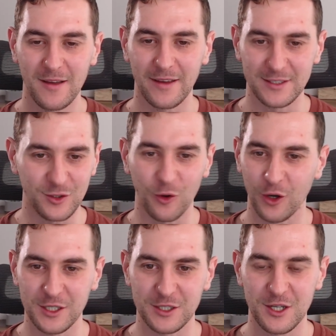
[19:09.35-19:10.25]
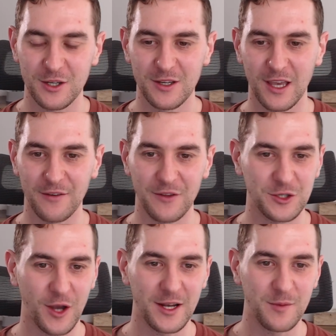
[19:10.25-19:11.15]
is cringe if they're
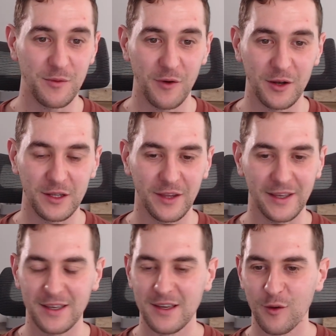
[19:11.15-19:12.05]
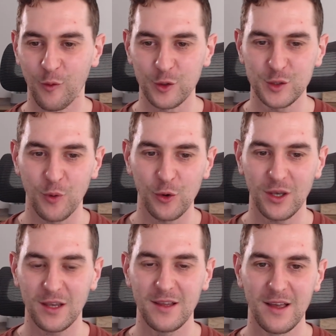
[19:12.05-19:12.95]
trying to be funny. Like
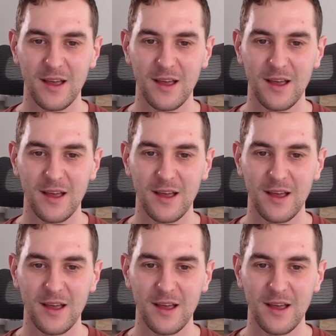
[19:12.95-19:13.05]
Forspoken,